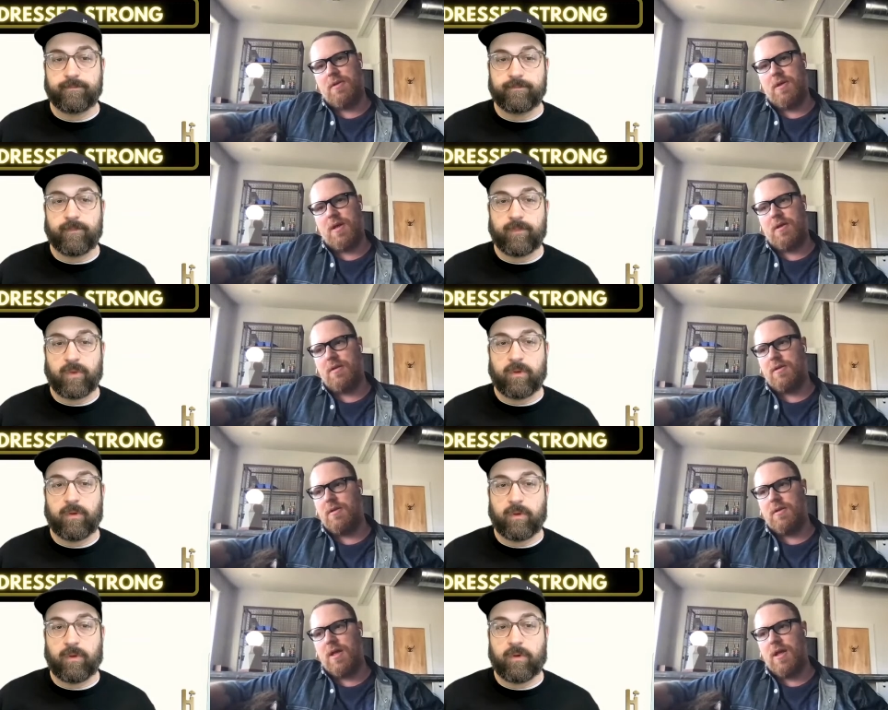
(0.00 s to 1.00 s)
Speaker 1: and
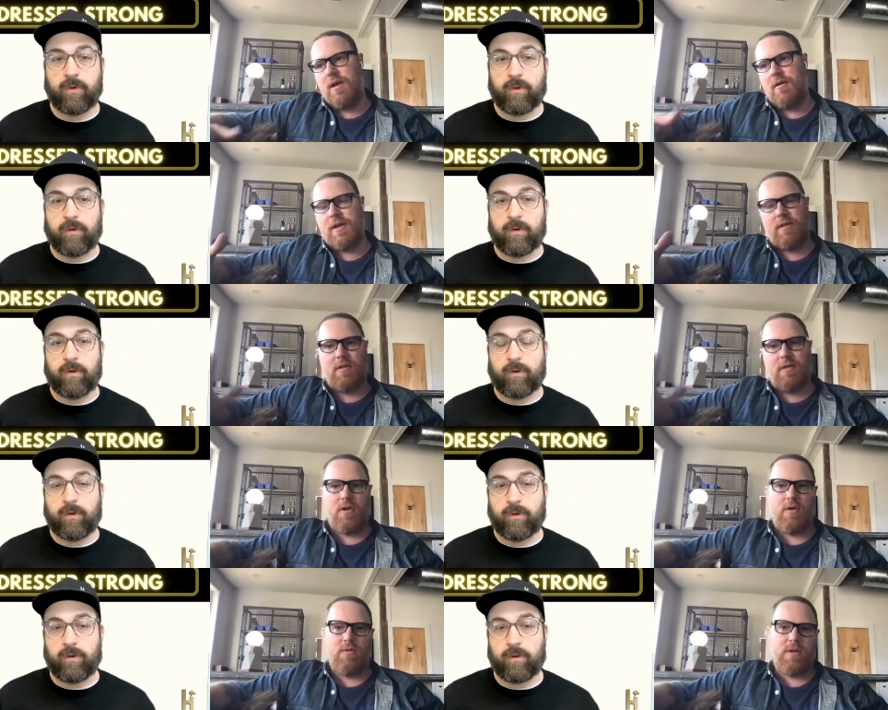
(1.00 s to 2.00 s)
and and like
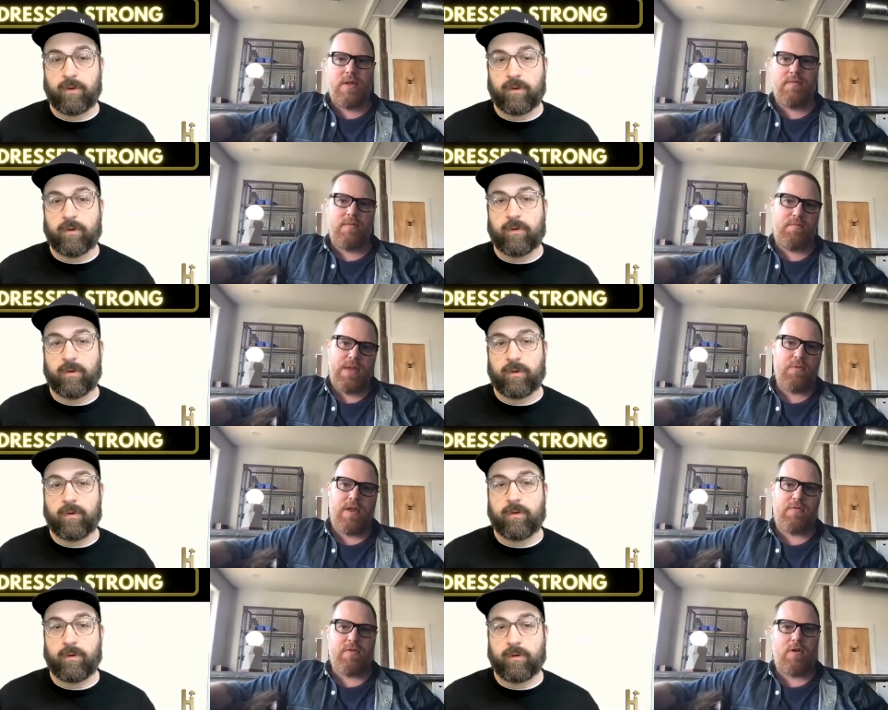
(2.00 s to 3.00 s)
you know, and people
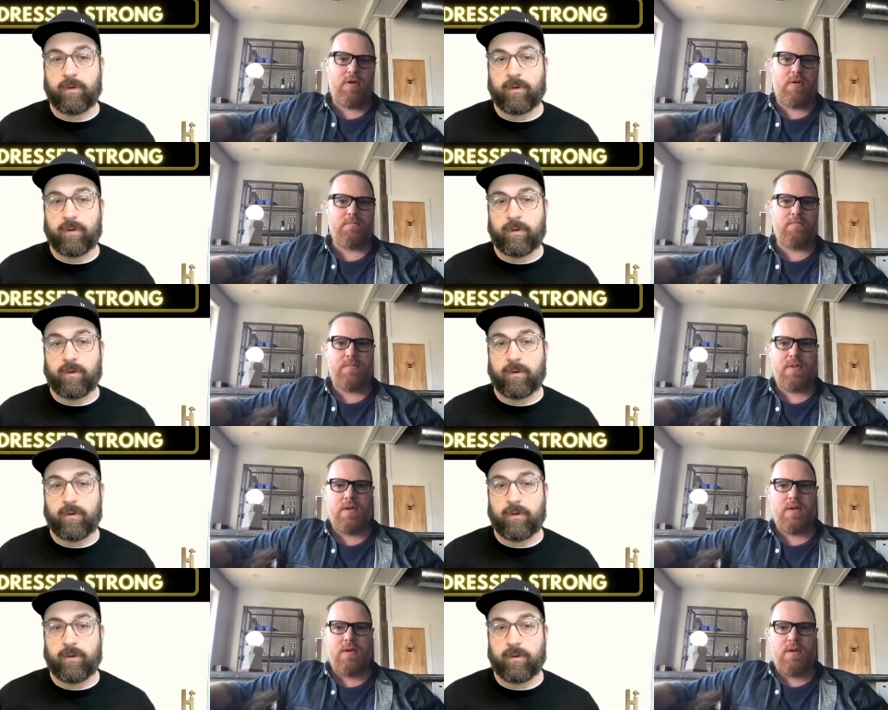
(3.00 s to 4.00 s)
never heard of them,
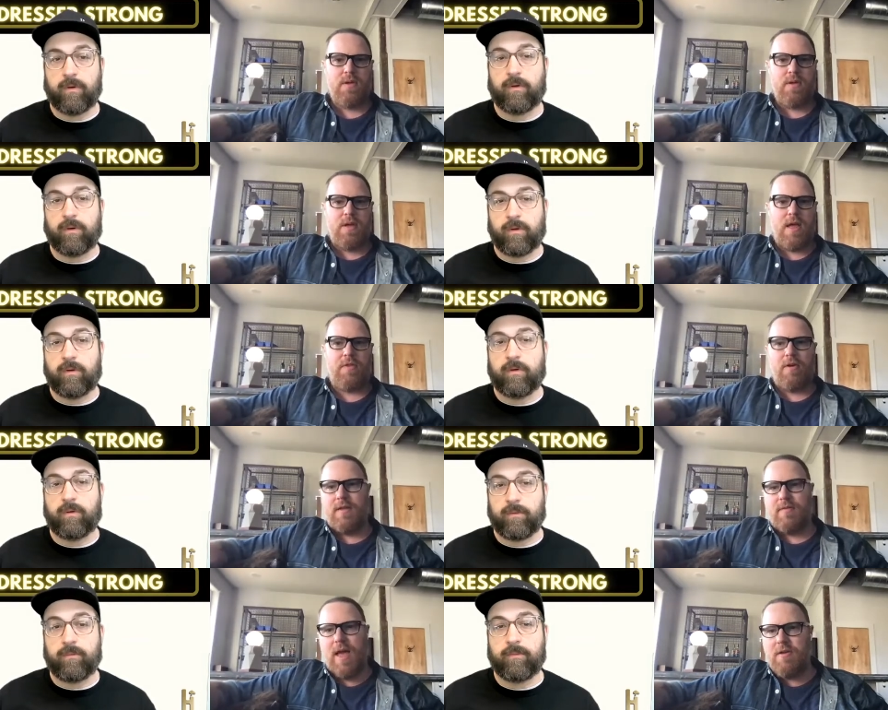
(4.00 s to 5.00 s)
and they're
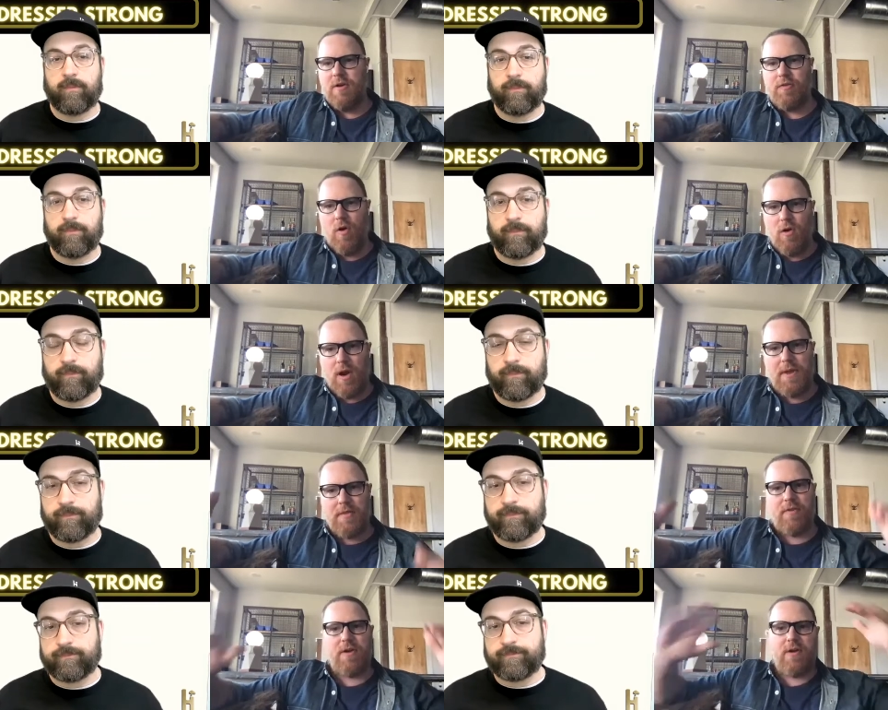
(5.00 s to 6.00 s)
like ten years old. I
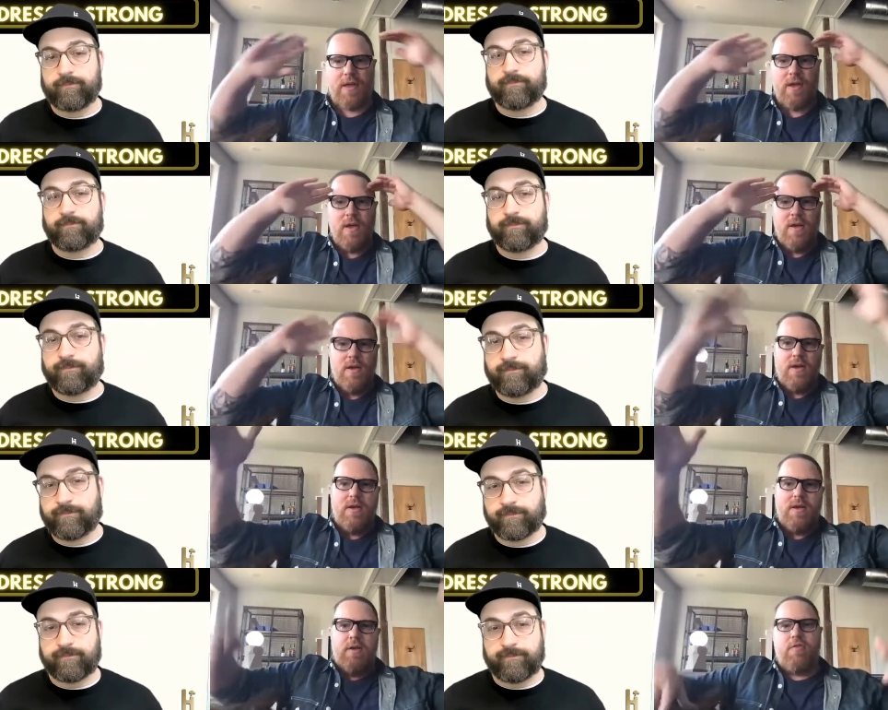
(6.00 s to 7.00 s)
mean, it's not like
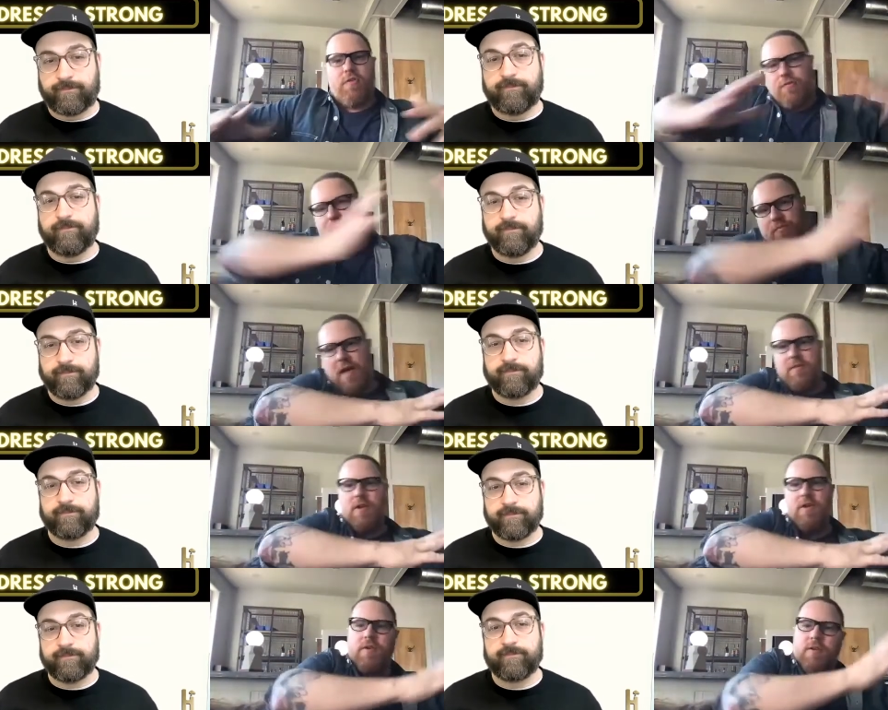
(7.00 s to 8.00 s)
it's just 10
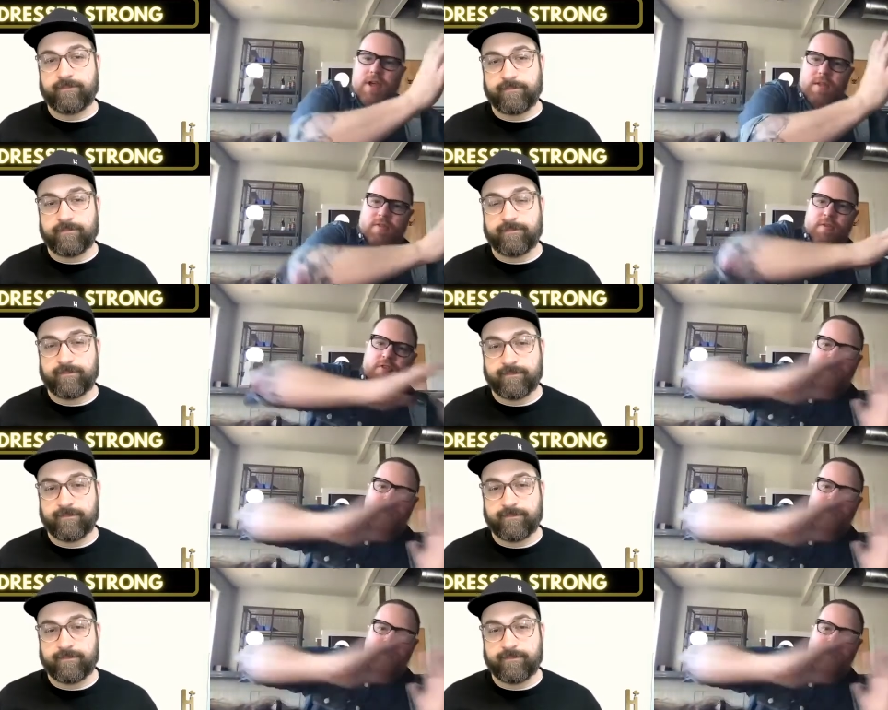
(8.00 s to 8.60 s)
years the like the